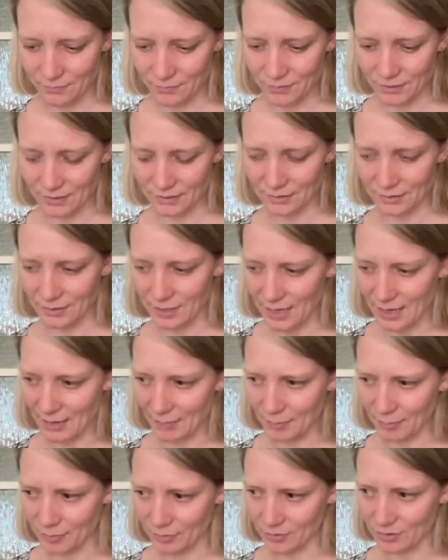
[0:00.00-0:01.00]
doesn't
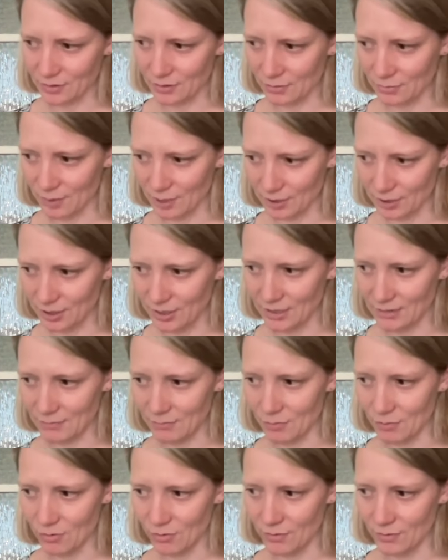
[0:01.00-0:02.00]
happen so much
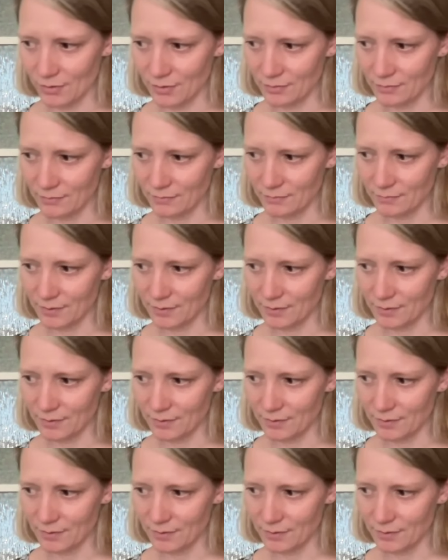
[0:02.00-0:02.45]
anymore that